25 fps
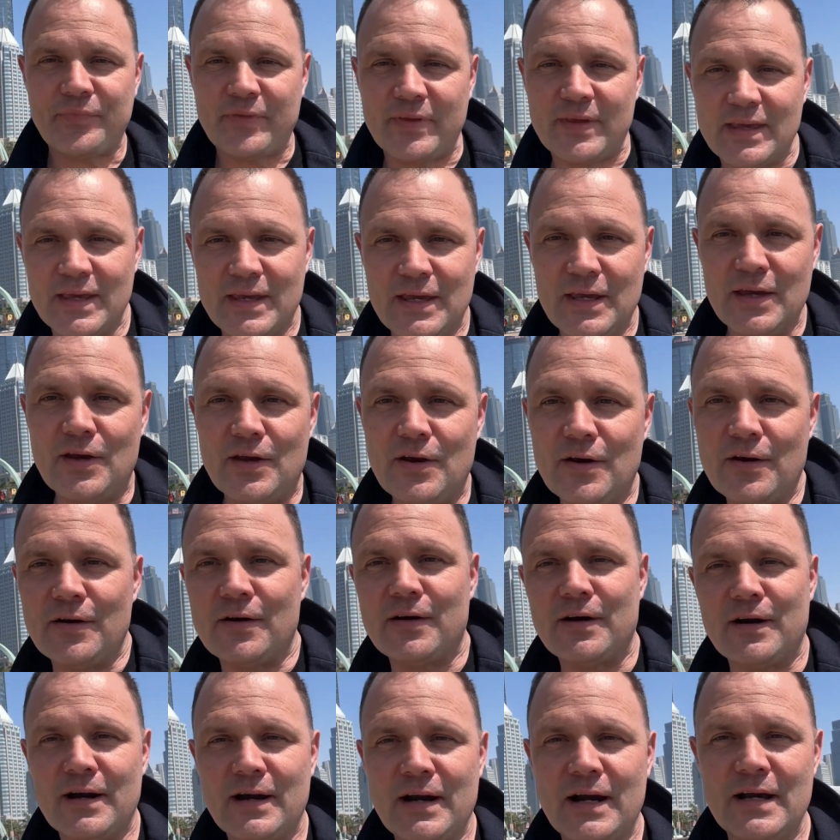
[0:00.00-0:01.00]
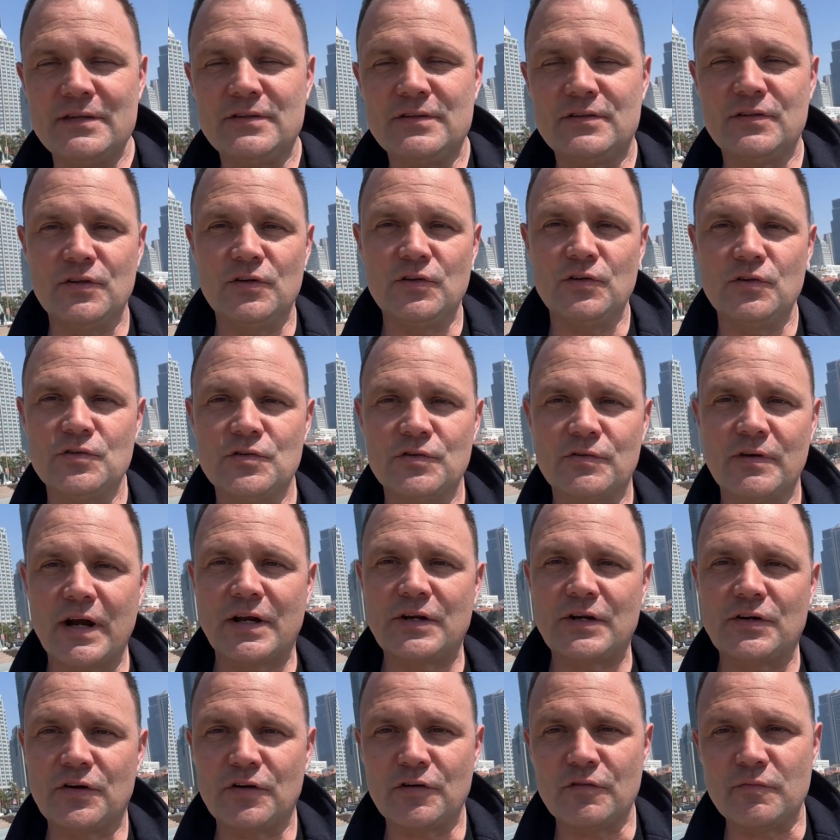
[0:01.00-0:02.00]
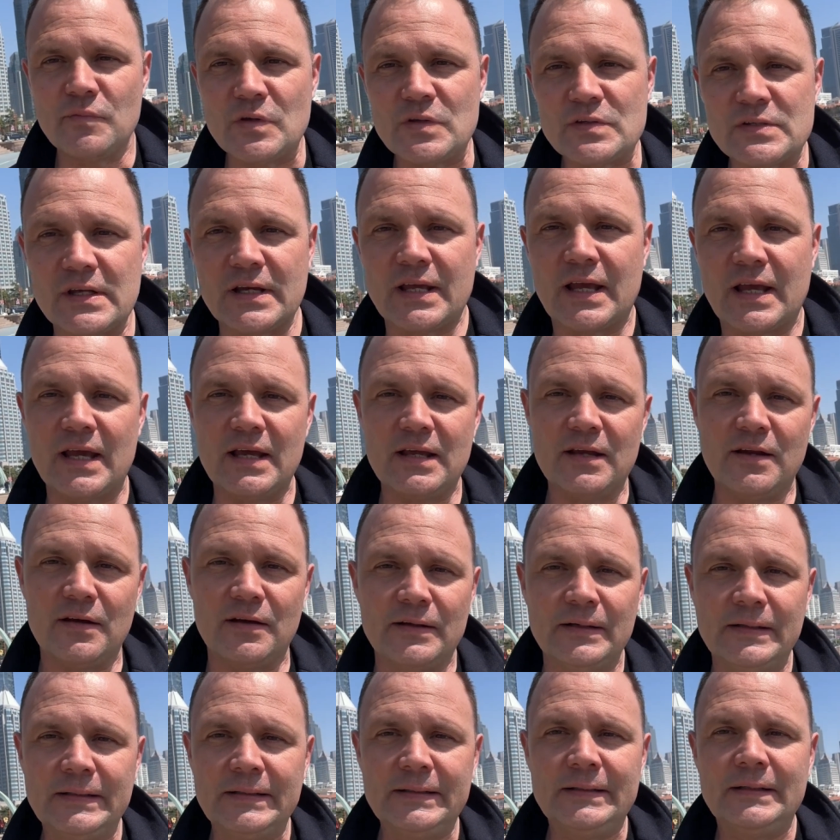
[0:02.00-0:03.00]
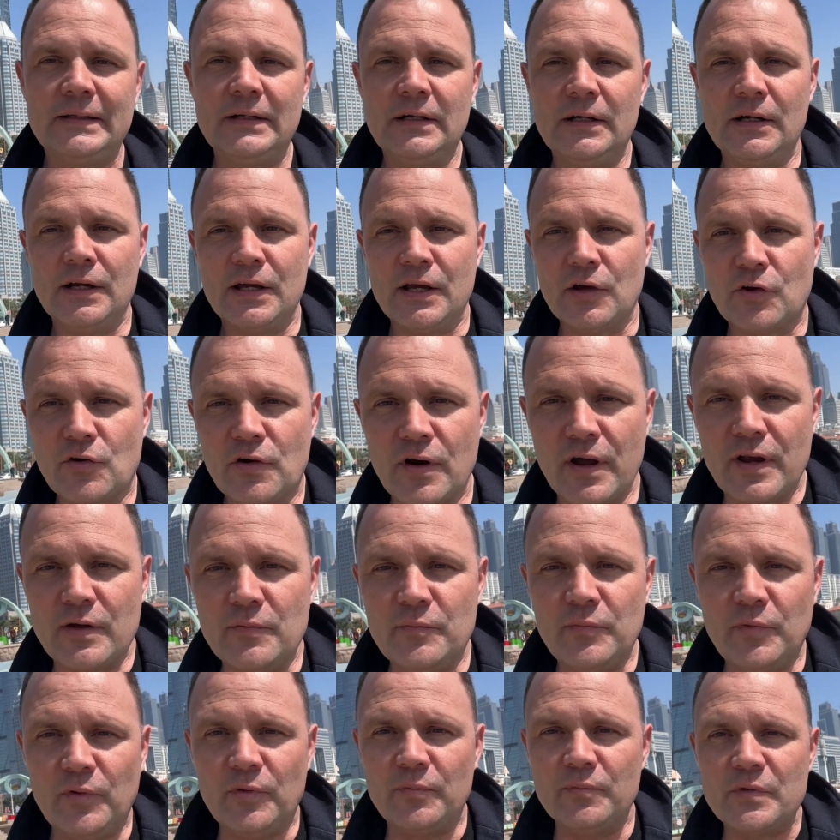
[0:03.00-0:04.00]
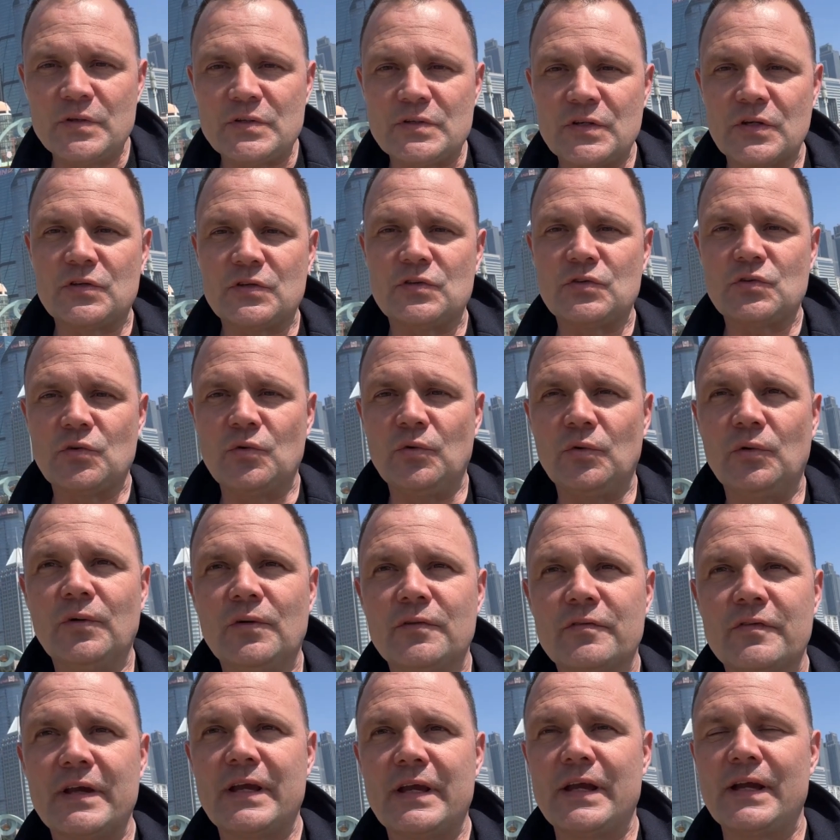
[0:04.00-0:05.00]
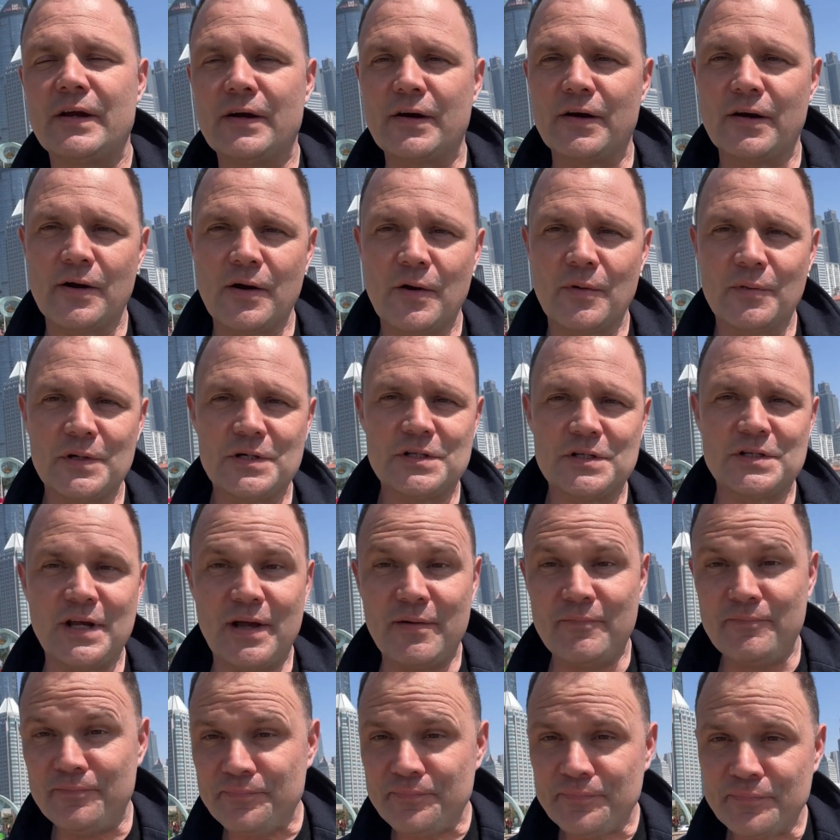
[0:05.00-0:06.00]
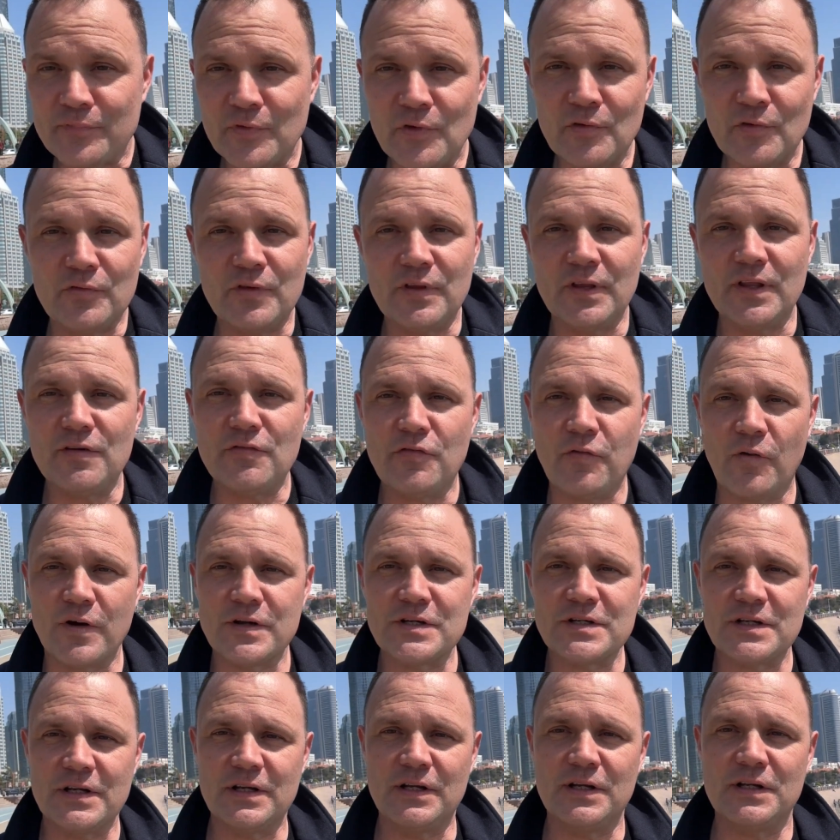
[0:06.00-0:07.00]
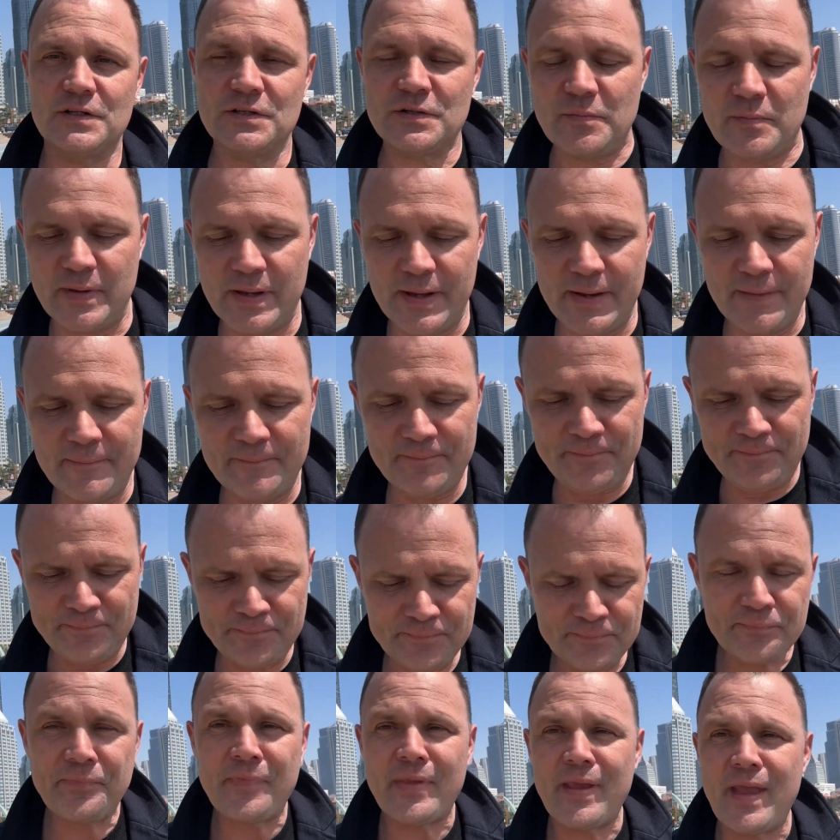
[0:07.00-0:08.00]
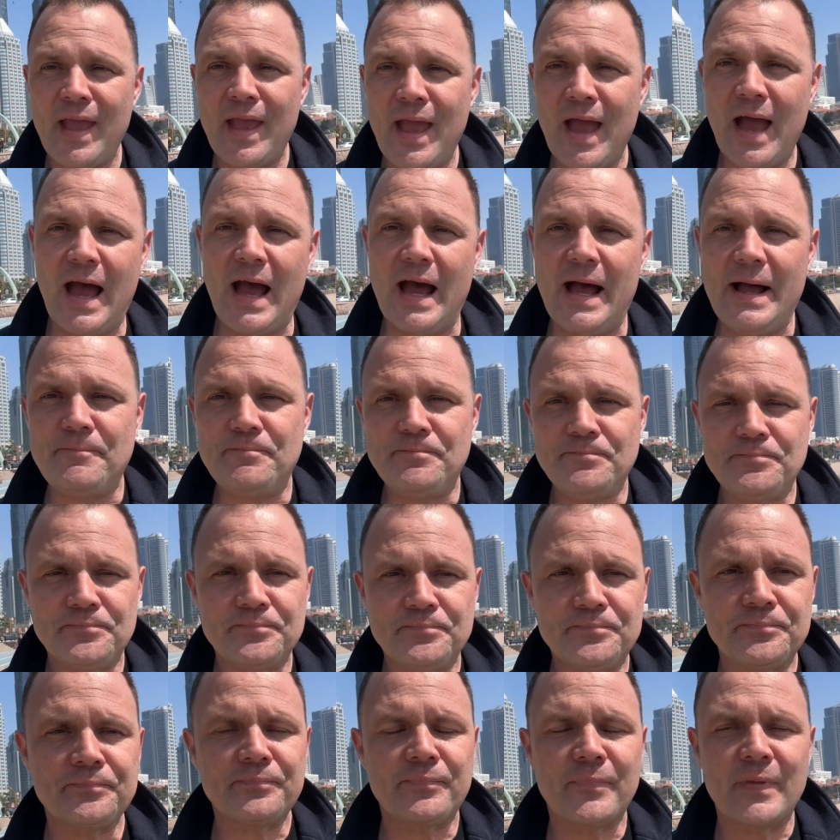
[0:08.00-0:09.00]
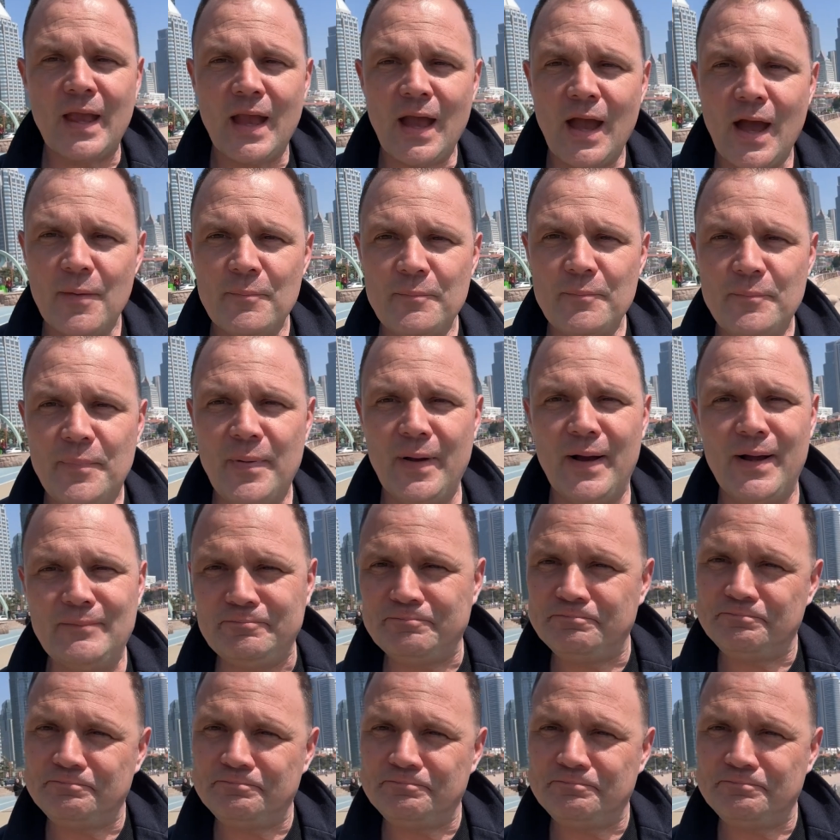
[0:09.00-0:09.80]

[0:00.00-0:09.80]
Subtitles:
here as the new director of music at an incredible music school over here, which I'm really fortunate to be at. But